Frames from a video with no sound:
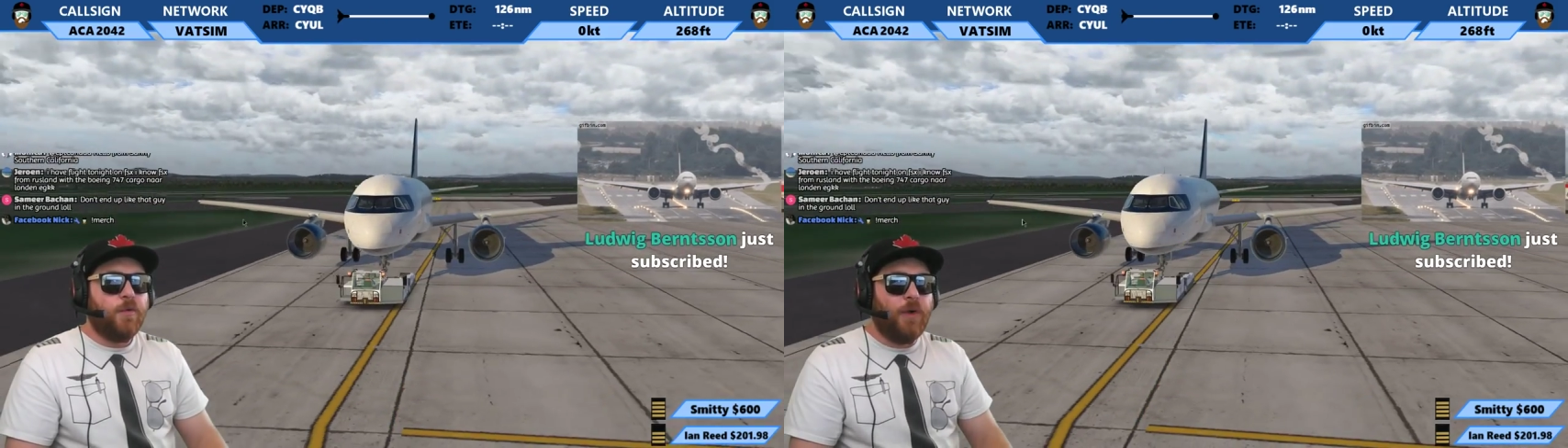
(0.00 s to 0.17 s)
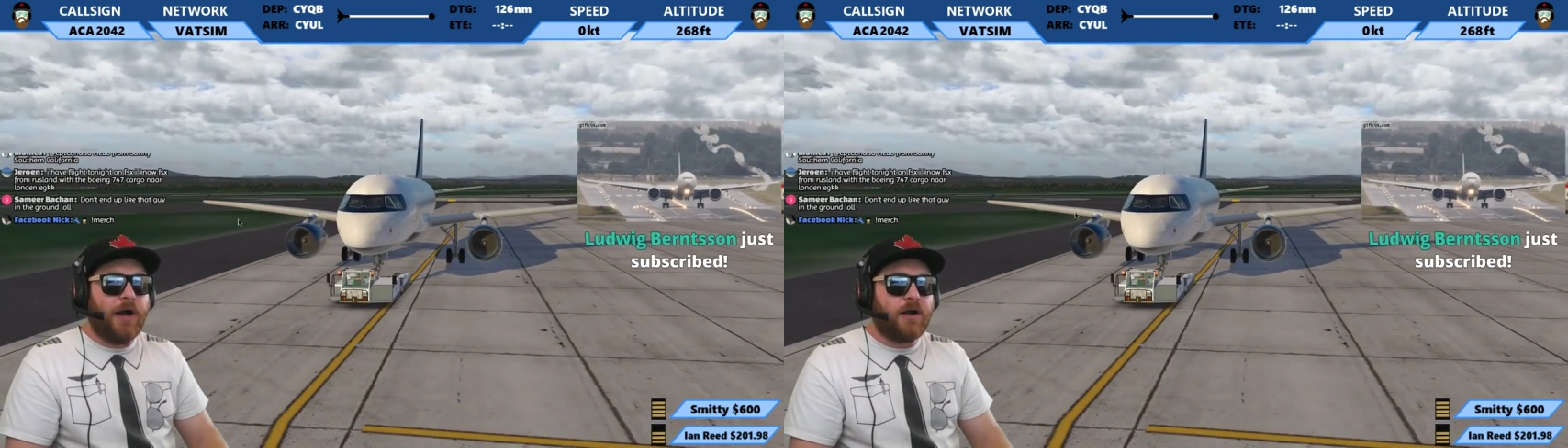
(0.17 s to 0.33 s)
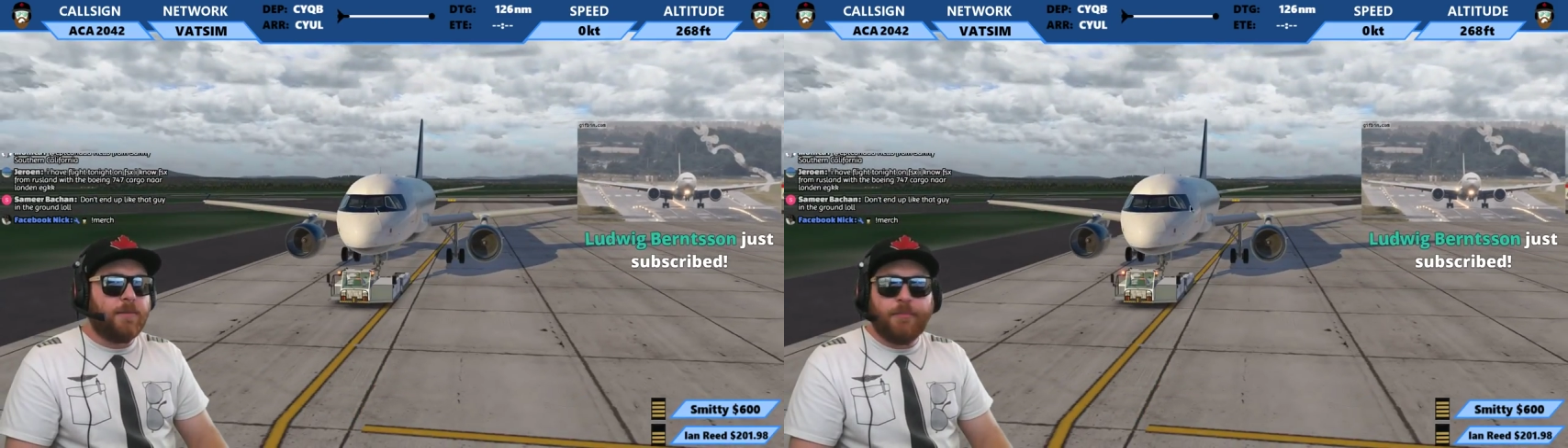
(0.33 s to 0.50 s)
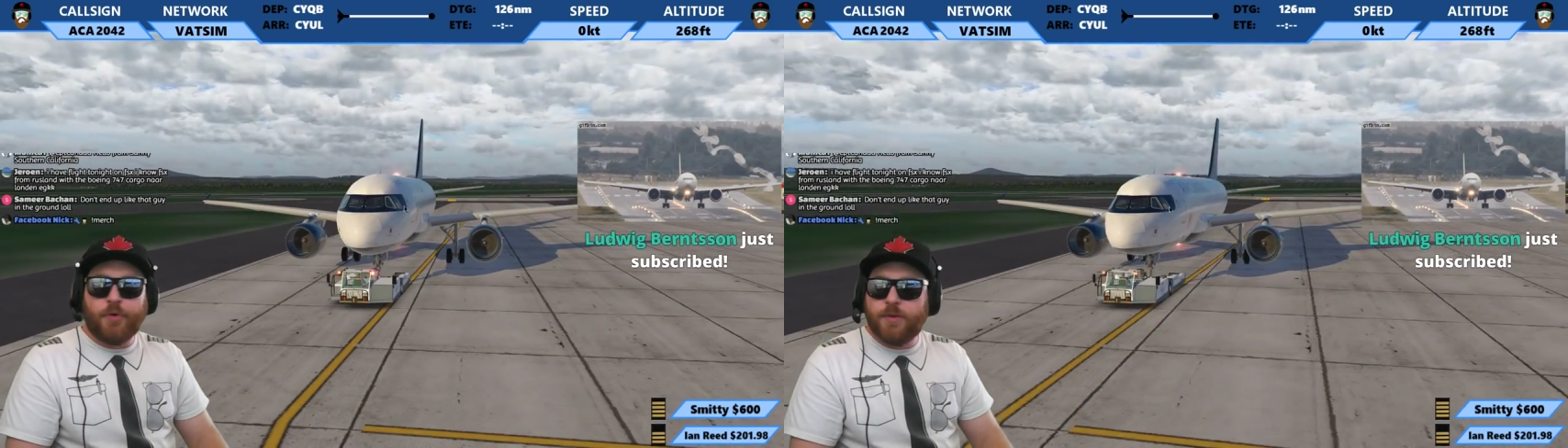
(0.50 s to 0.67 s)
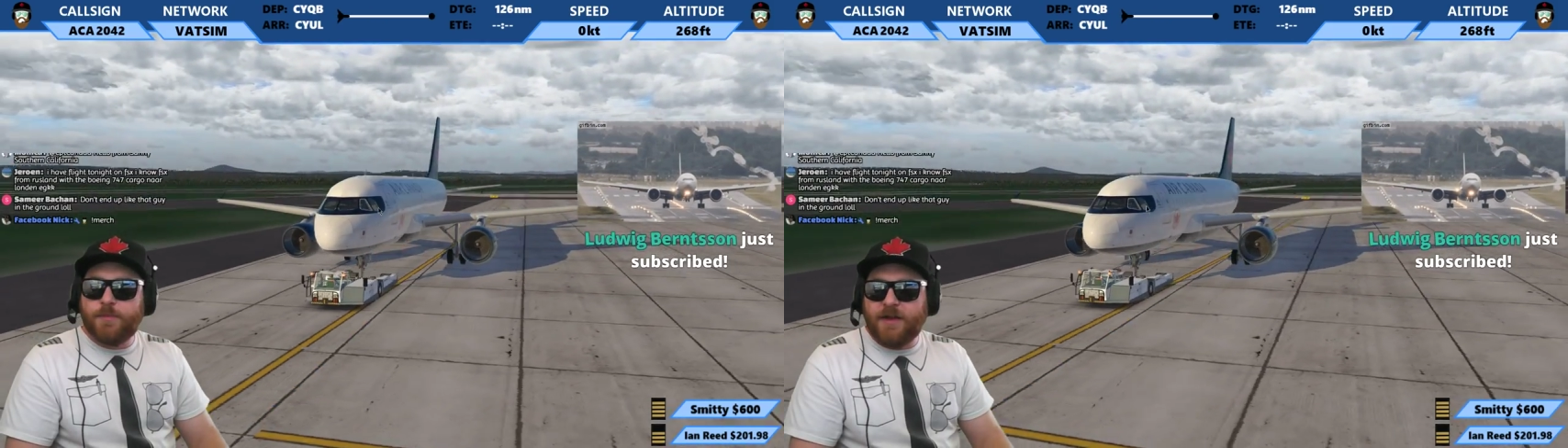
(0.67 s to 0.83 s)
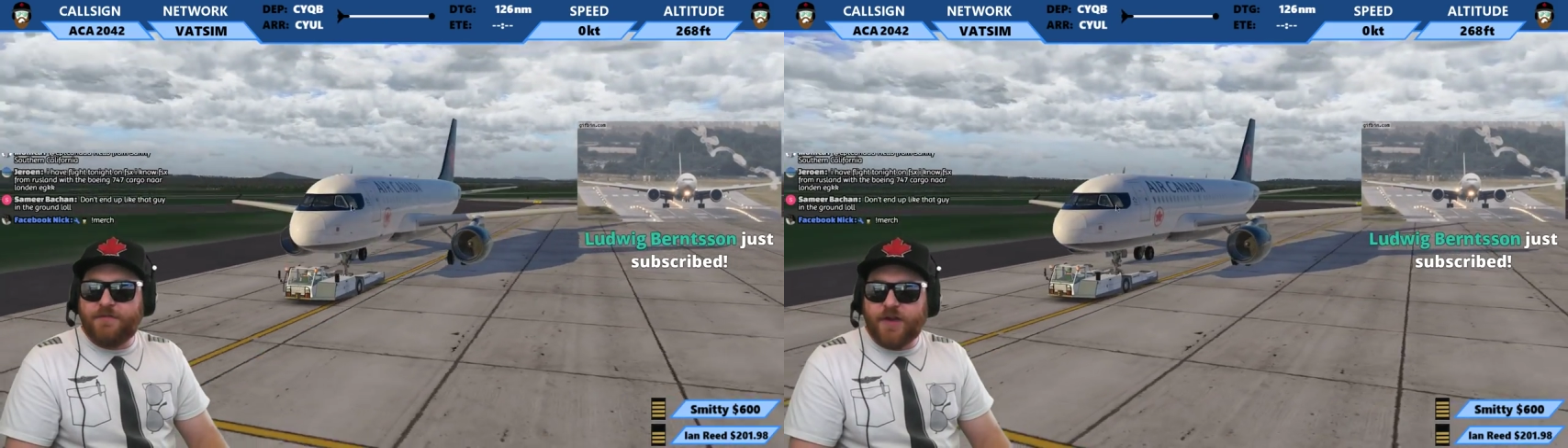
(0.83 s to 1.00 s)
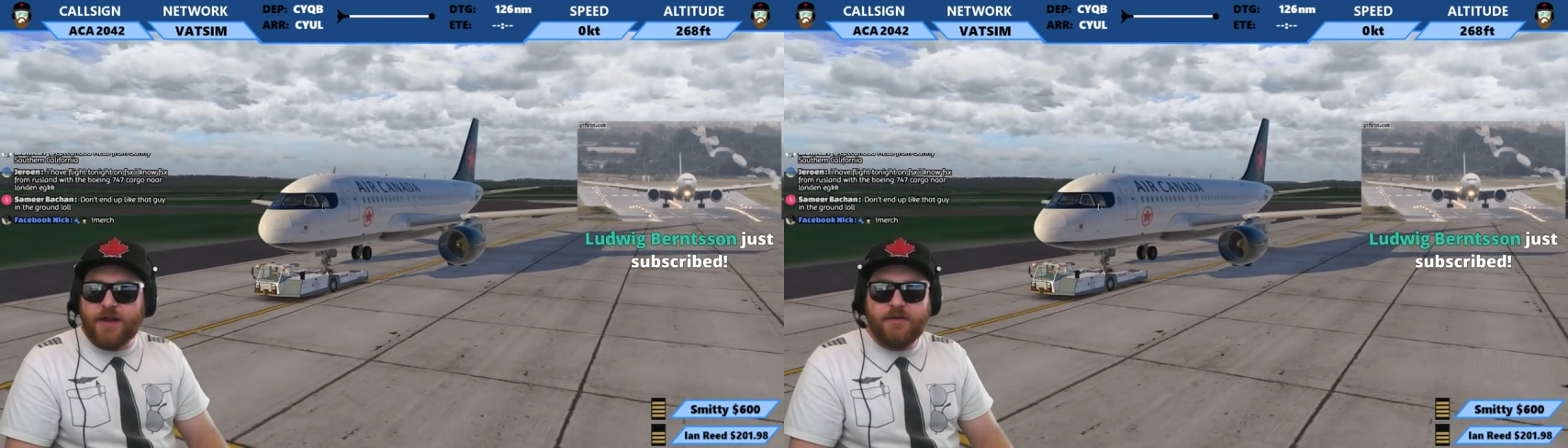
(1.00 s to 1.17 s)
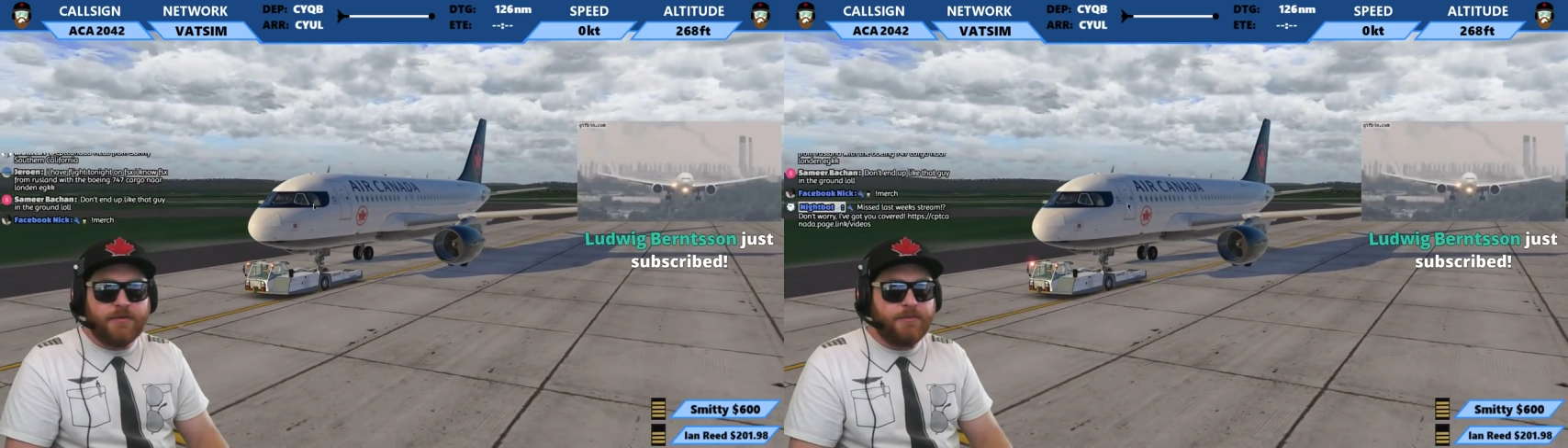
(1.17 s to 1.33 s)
Welcome aboard, my friend.